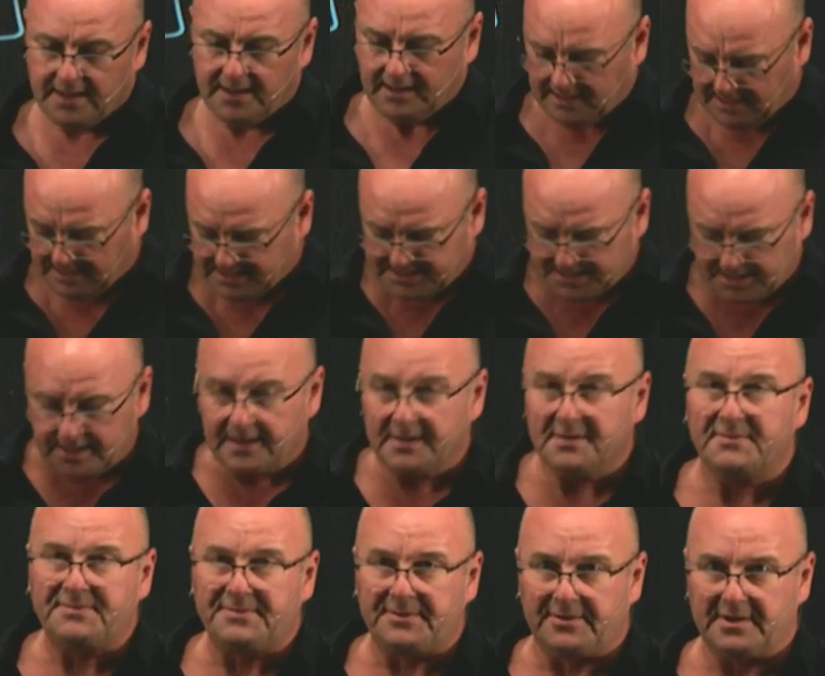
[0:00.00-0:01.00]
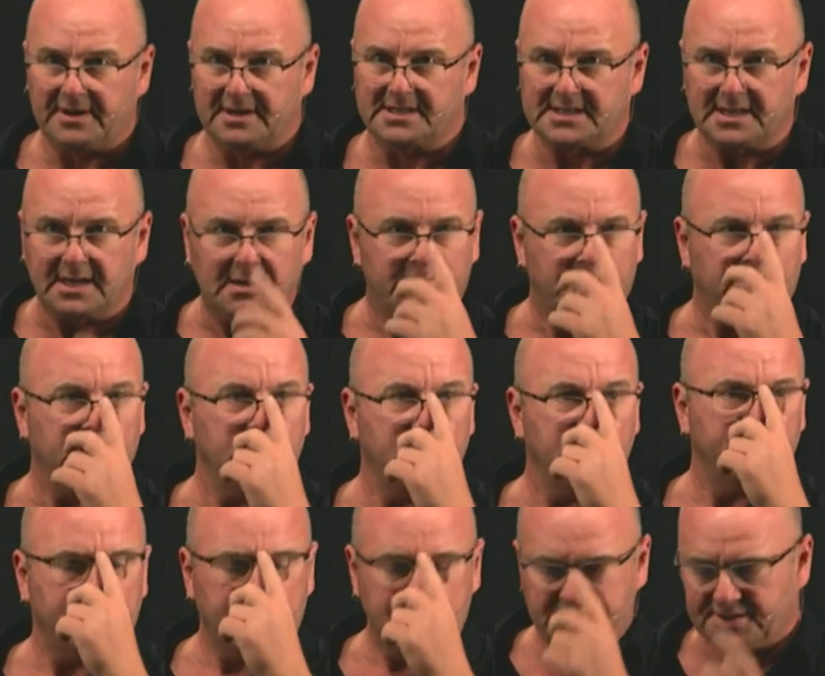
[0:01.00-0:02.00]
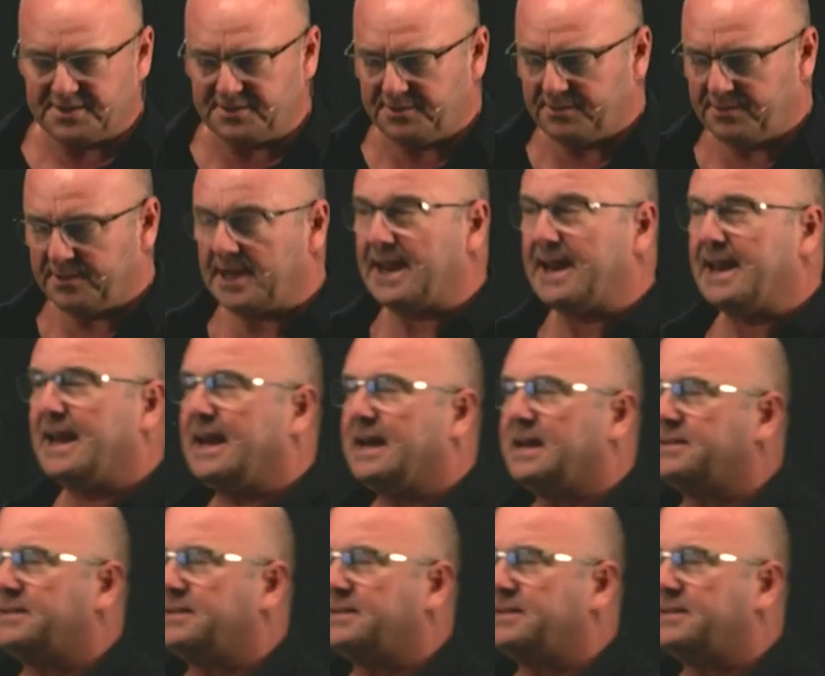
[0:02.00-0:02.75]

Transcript: is that, for example, if I do an add